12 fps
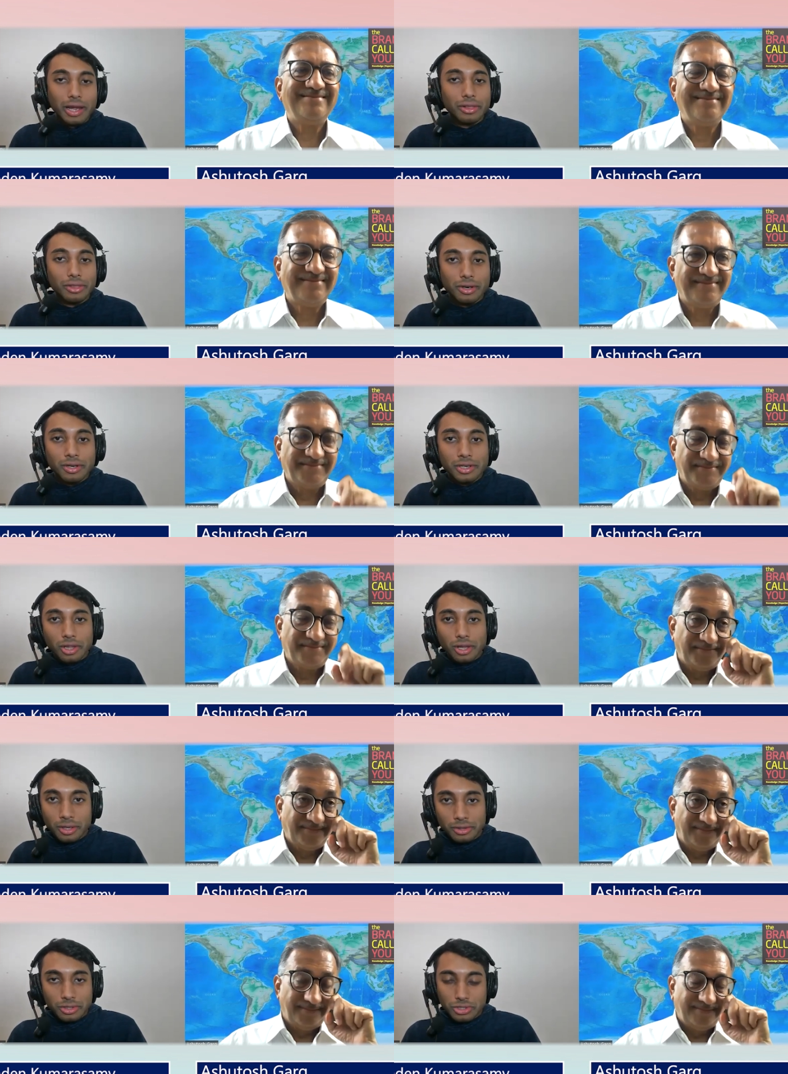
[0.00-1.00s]
Speaker 1: I learned
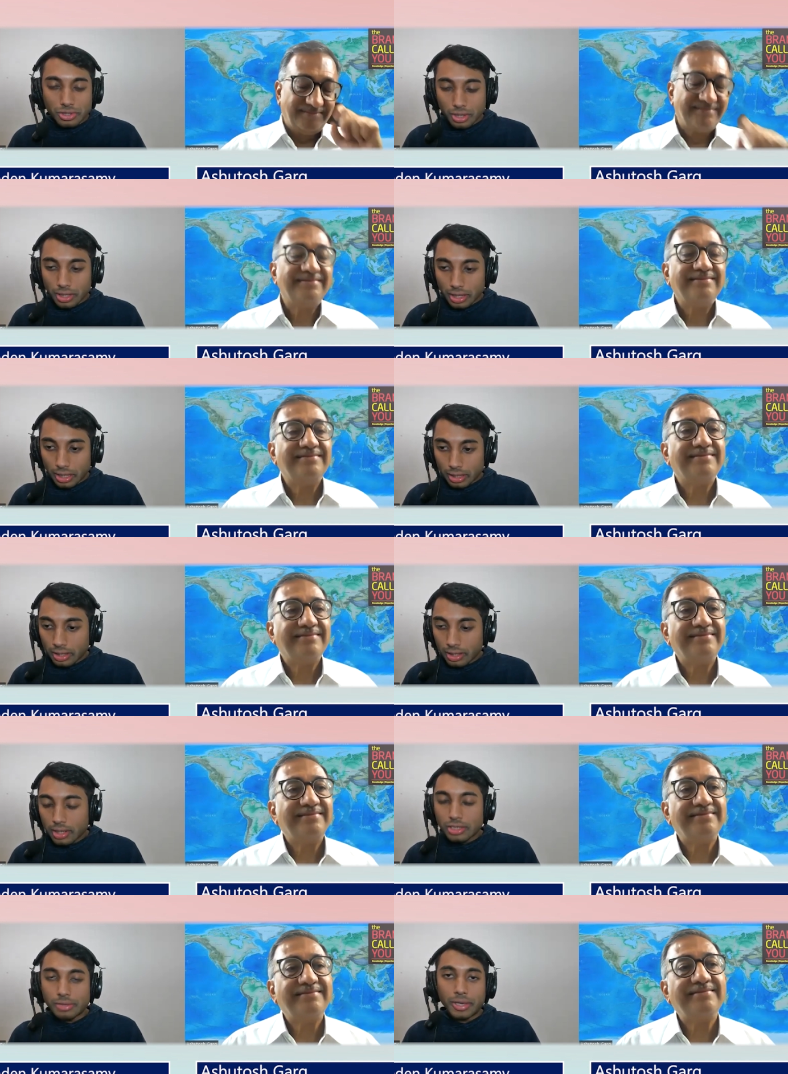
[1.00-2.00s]
along the journey
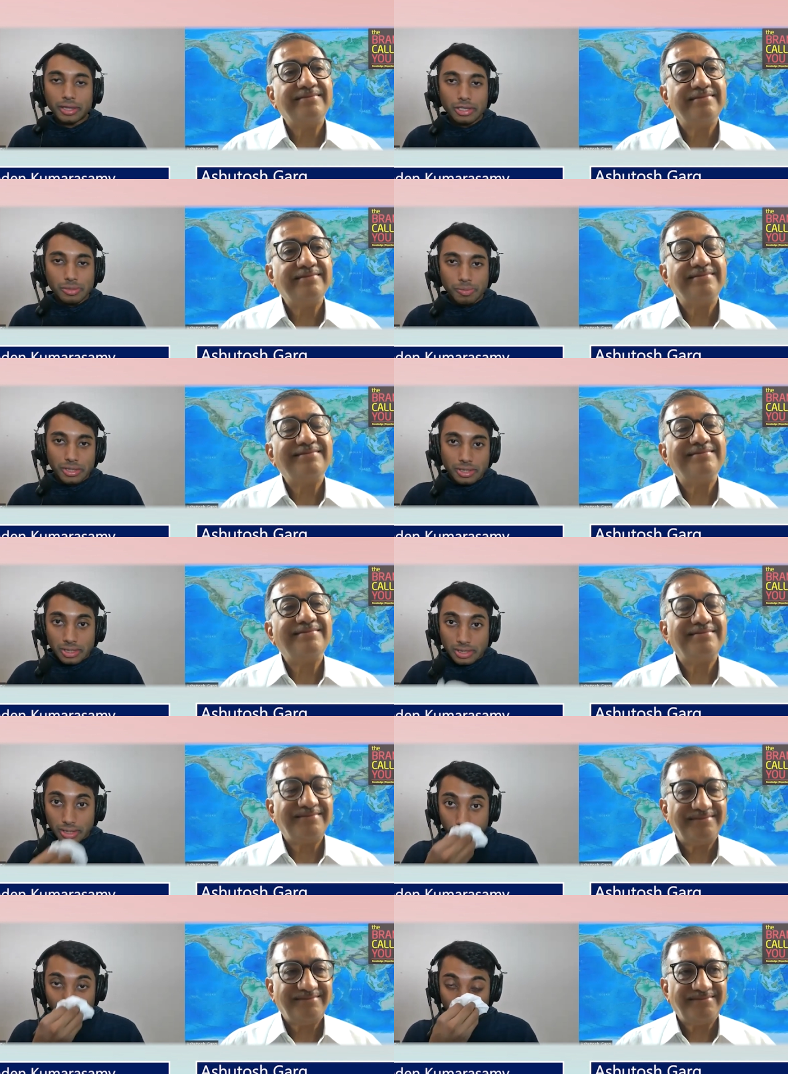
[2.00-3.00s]
to make this business
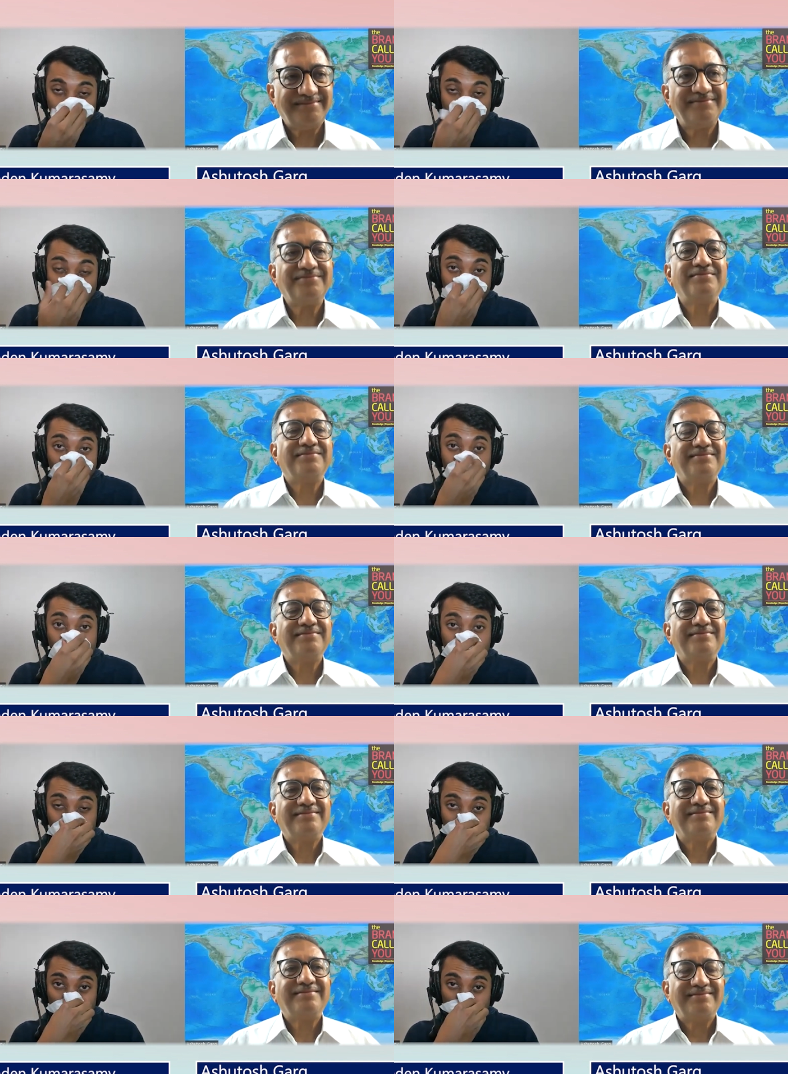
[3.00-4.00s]
advice and
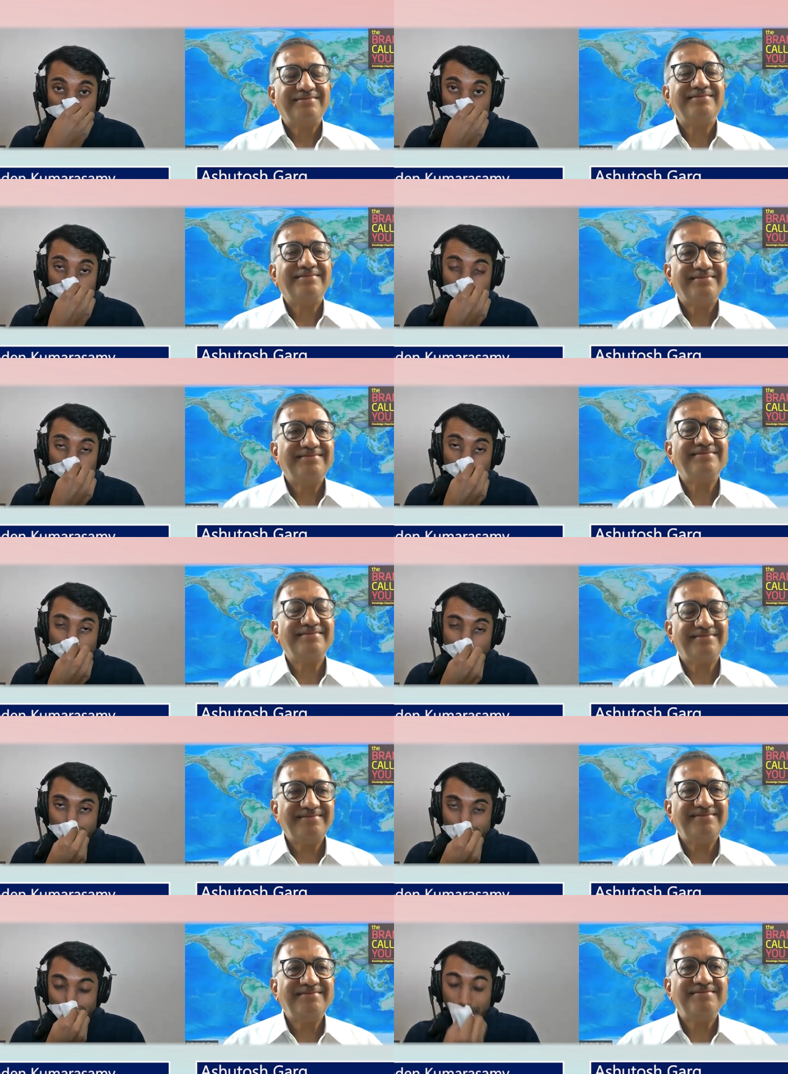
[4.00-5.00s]
communication advice,
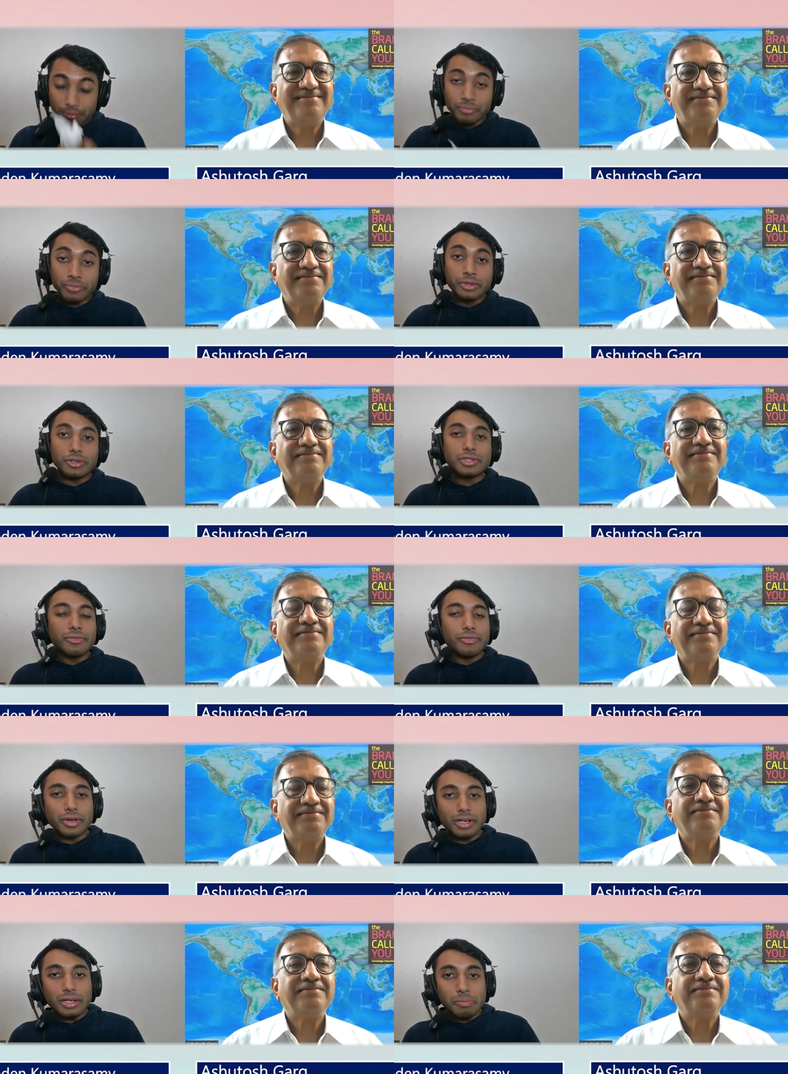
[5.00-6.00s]
there's a
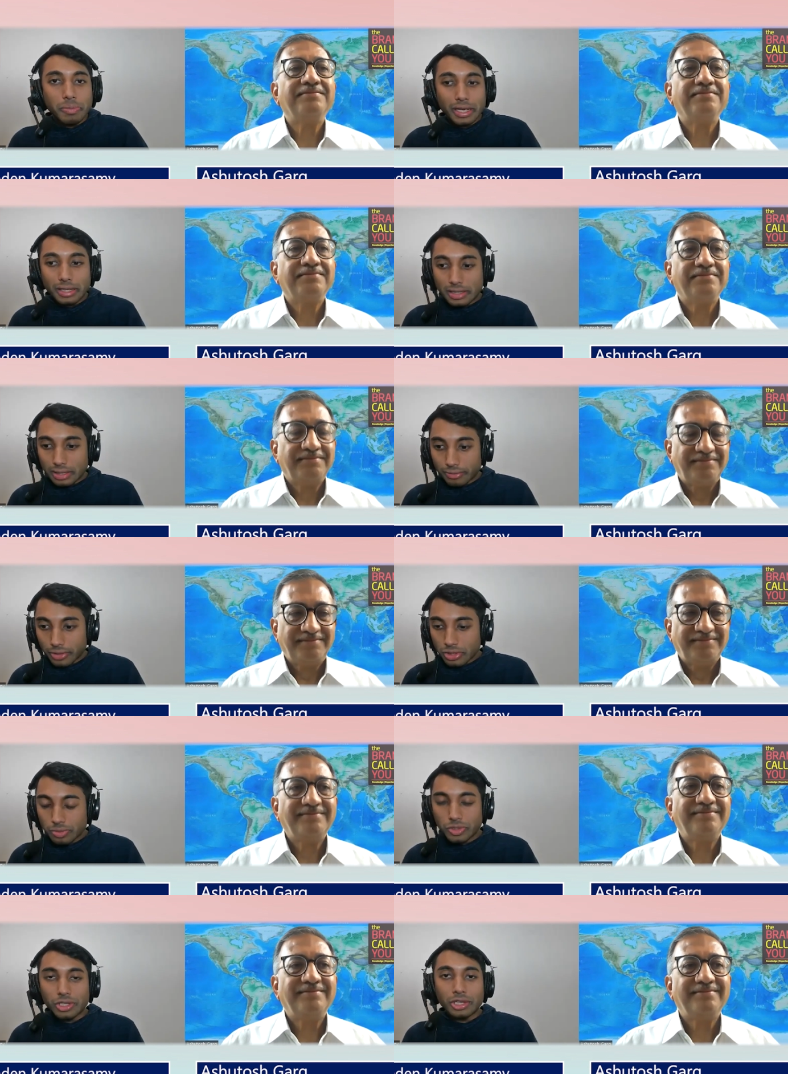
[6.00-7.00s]
very big
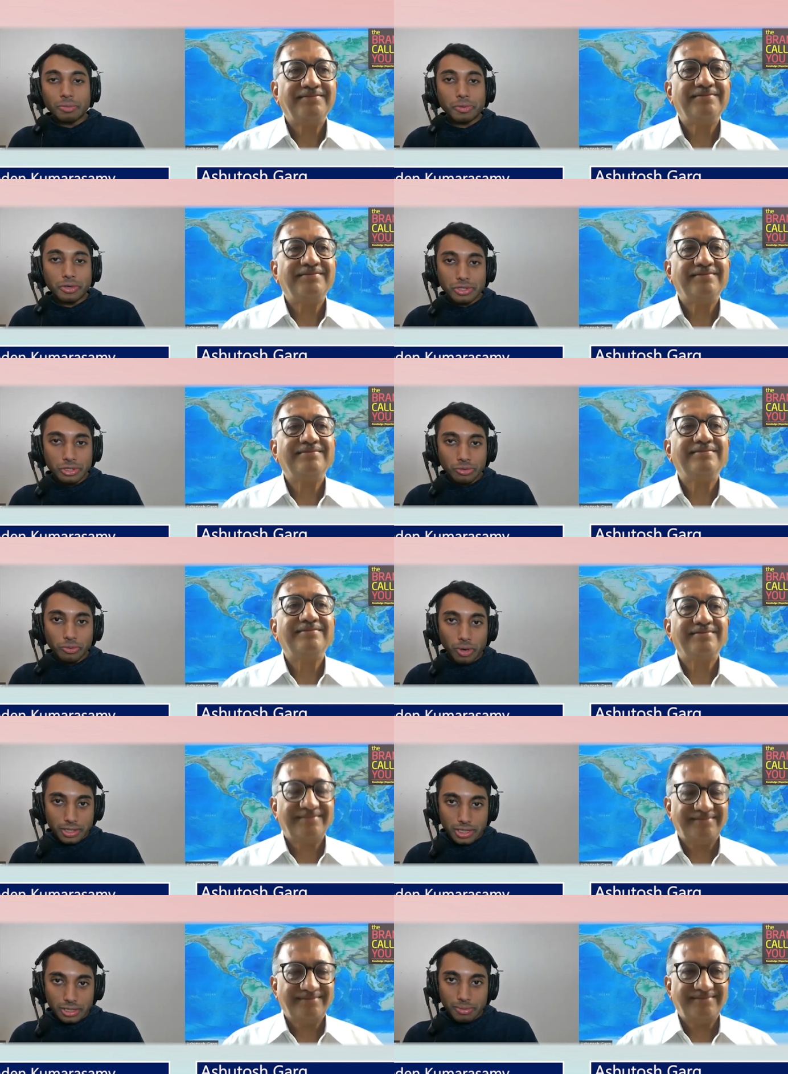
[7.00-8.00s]
difference between the person who
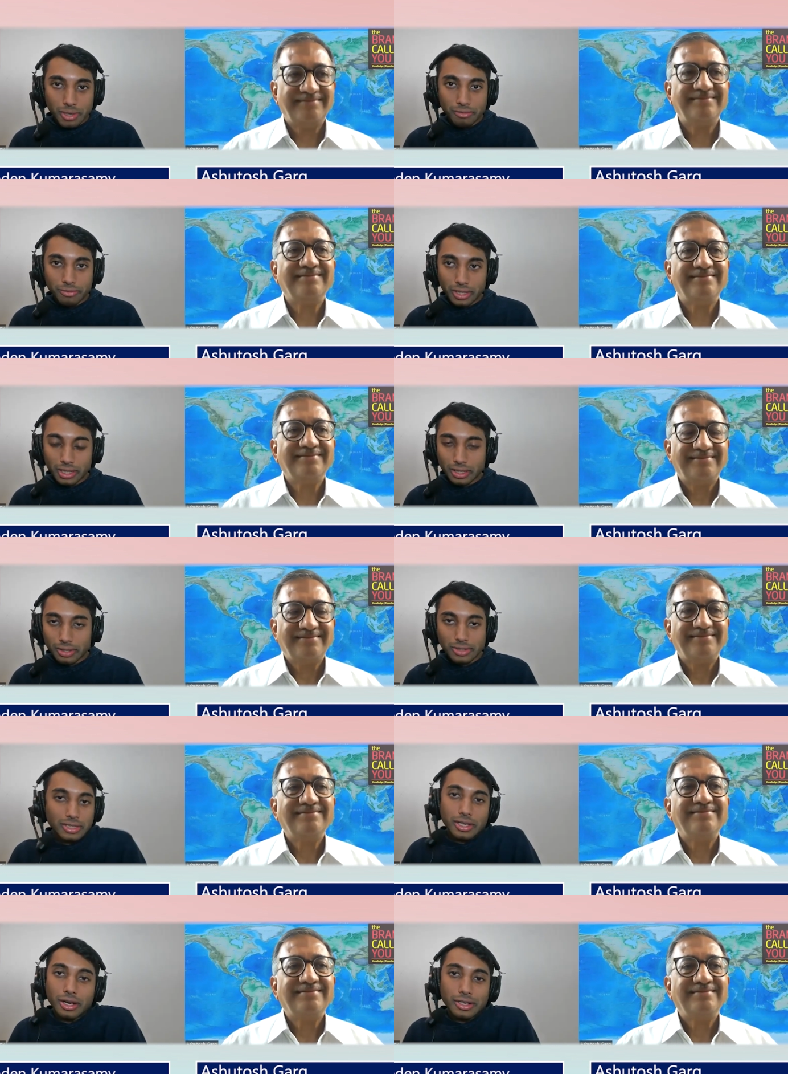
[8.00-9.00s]
watches my videos,
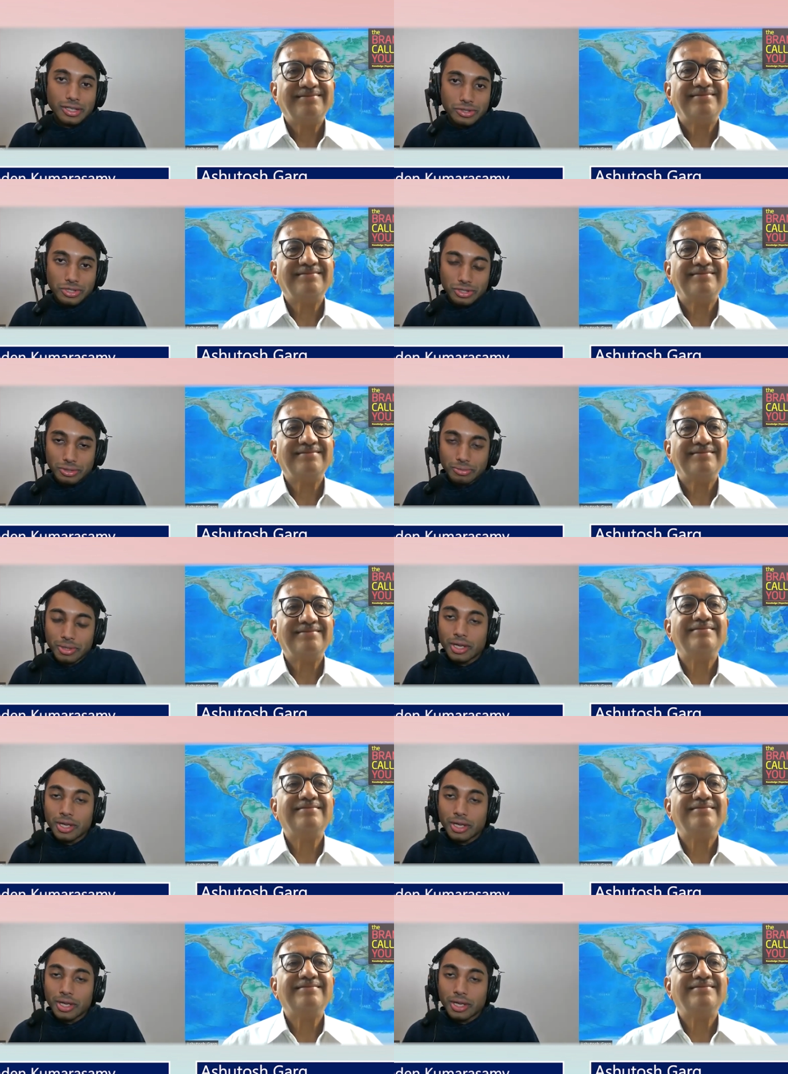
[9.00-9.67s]
let's say on YouTube,